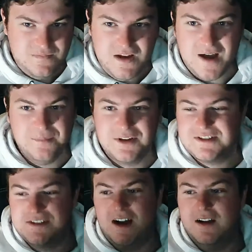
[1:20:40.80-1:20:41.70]
worry,
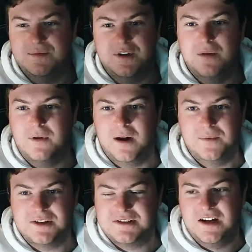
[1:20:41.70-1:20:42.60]
I'm
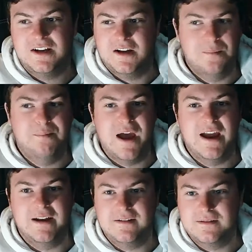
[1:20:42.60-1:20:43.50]
not starting a
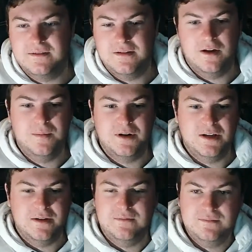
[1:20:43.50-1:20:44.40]
debate.
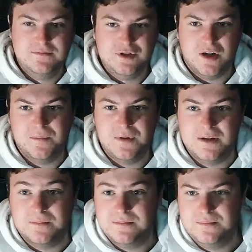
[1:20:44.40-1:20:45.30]
Nobody jump
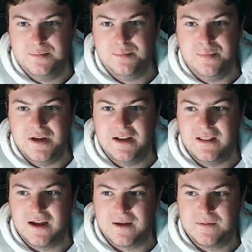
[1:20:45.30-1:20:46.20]
in being
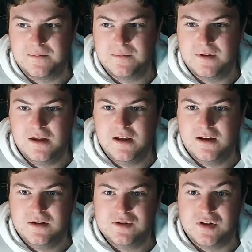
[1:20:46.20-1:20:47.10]
like
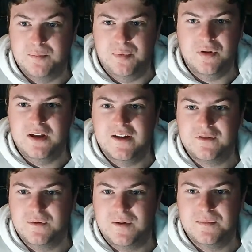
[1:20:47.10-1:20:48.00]
trying to bully
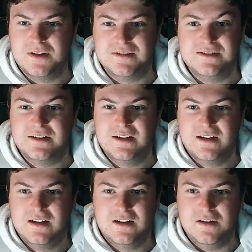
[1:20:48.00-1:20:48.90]
everyone because
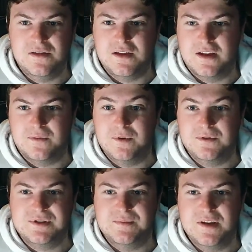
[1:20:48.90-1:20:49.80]
you think Will
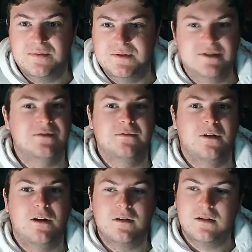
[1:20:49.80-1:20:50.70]
Smith was in the
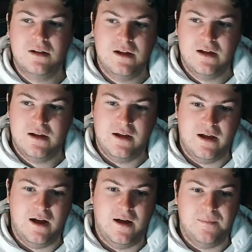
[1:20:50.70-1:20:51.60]
wrong.
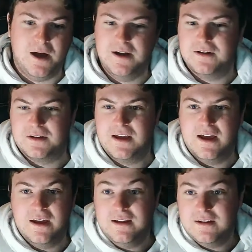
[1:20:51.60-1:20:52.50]
I don't
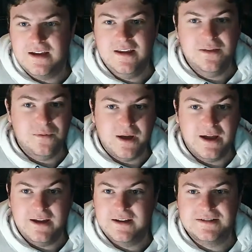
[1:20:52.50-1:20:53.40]
care either
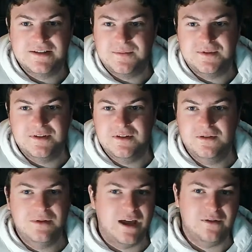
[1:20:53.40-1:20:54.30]
way. It's up to
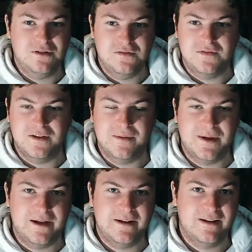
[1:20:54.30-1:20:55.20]
you how you feel
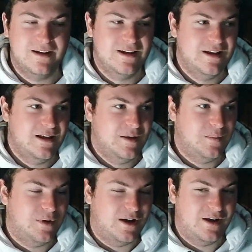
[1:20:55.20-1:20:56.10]
about it.
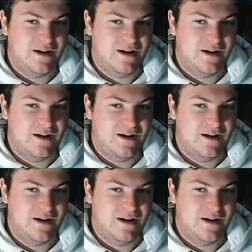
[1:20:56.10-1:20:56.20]
But